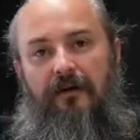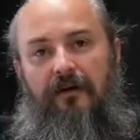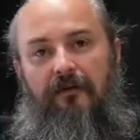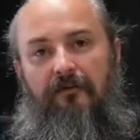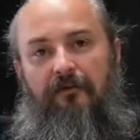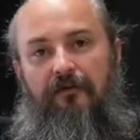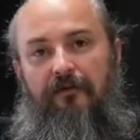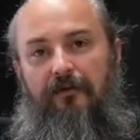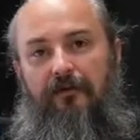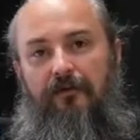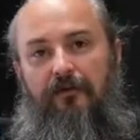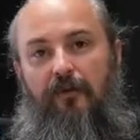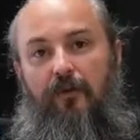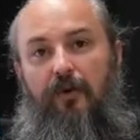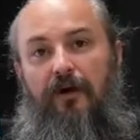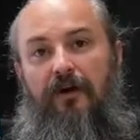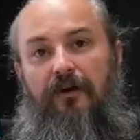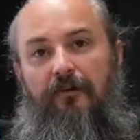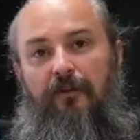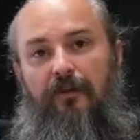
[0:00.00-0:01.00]
for
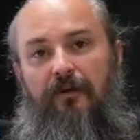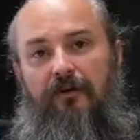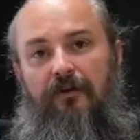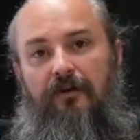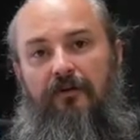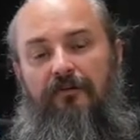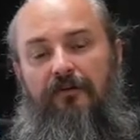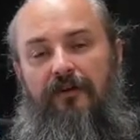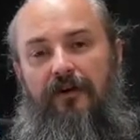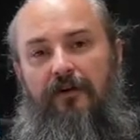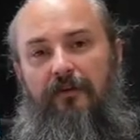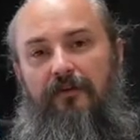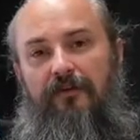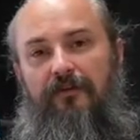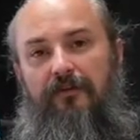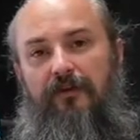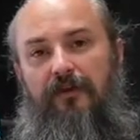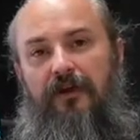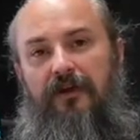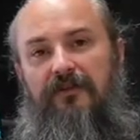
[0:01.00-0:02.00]
quite a period of time
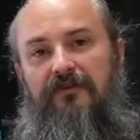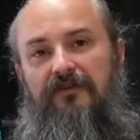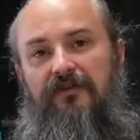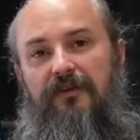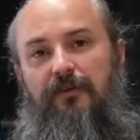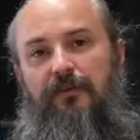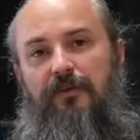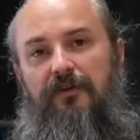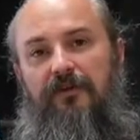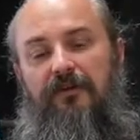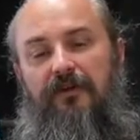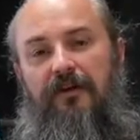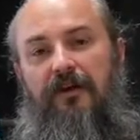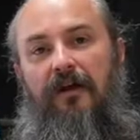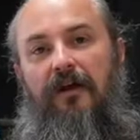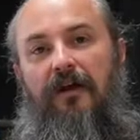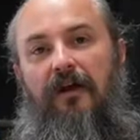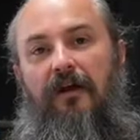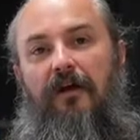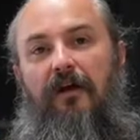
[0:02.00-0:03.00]
until we actually build it.
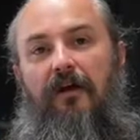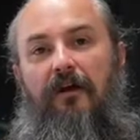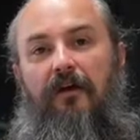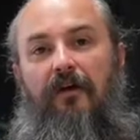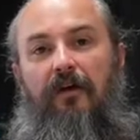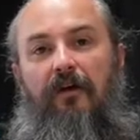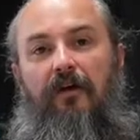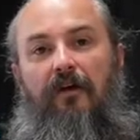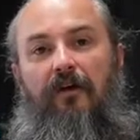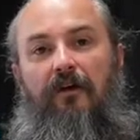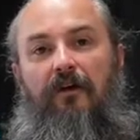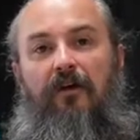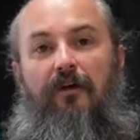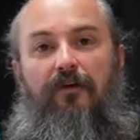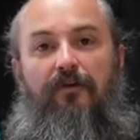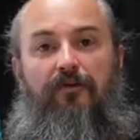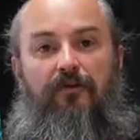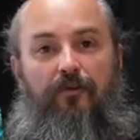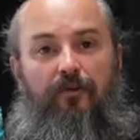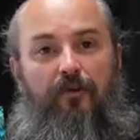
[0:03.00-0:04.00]

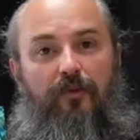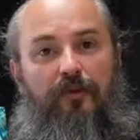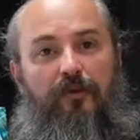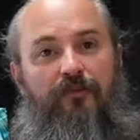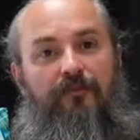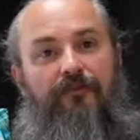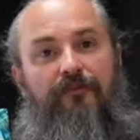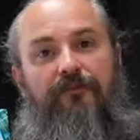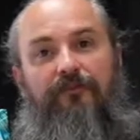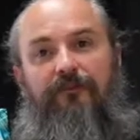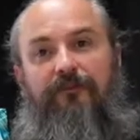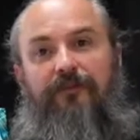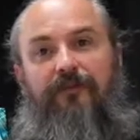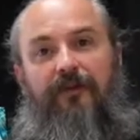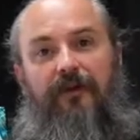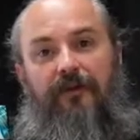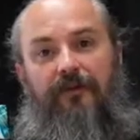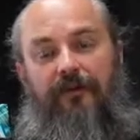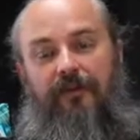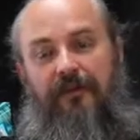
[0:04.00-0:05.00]
Earth 2, we've
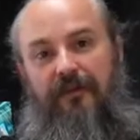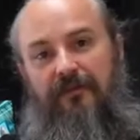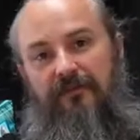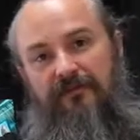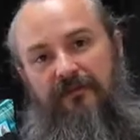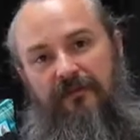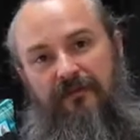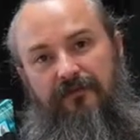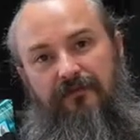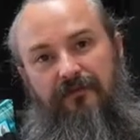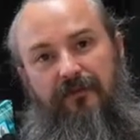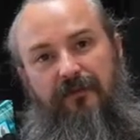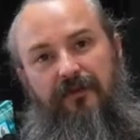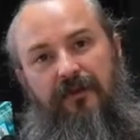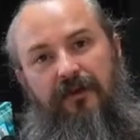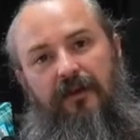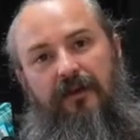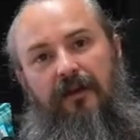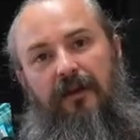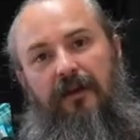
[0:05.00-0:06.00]
done things
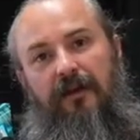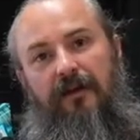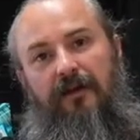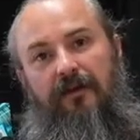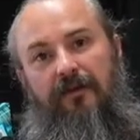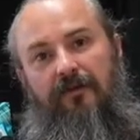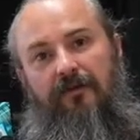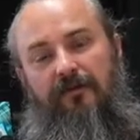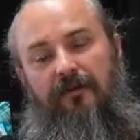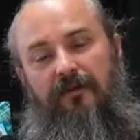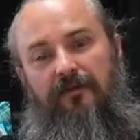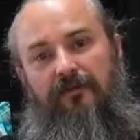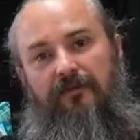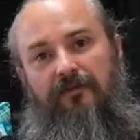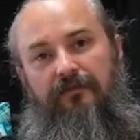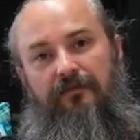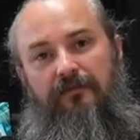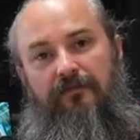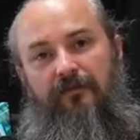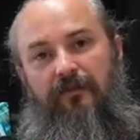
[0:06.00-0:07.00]
differently, and
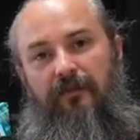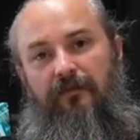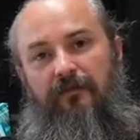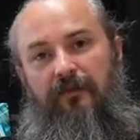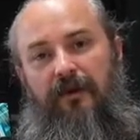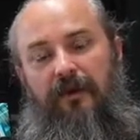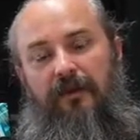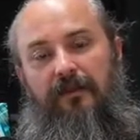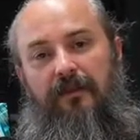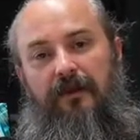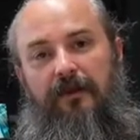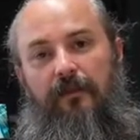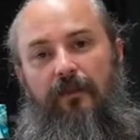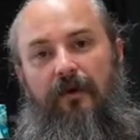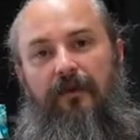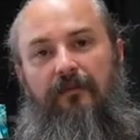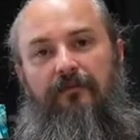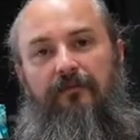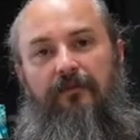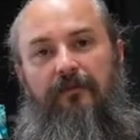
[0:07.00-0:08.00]
we've been that
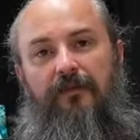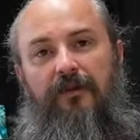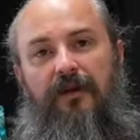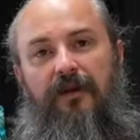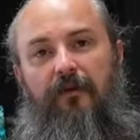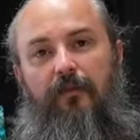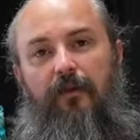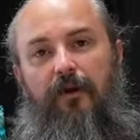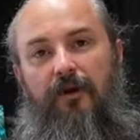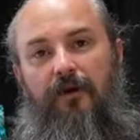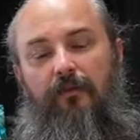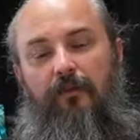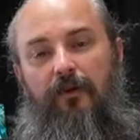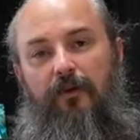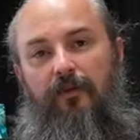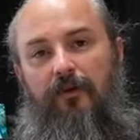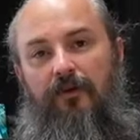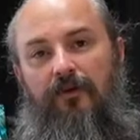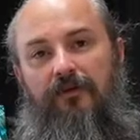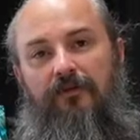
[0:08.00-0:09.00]
way from day one. We
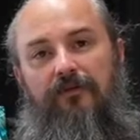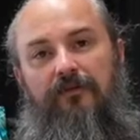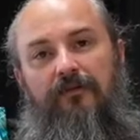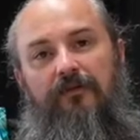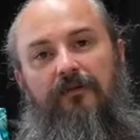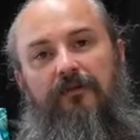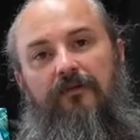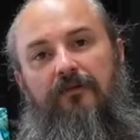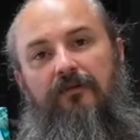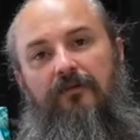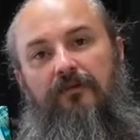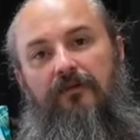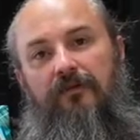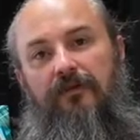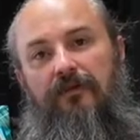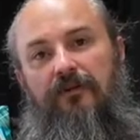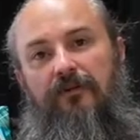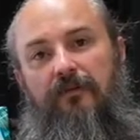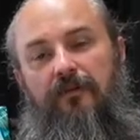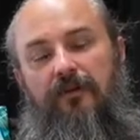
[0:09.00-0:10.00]
wanted to include
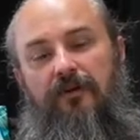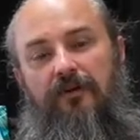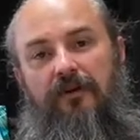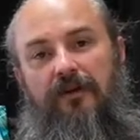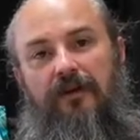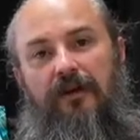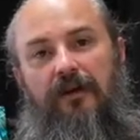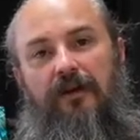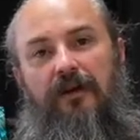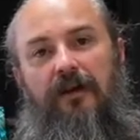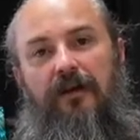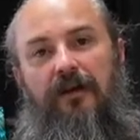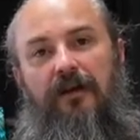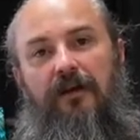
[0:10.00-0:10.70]
the community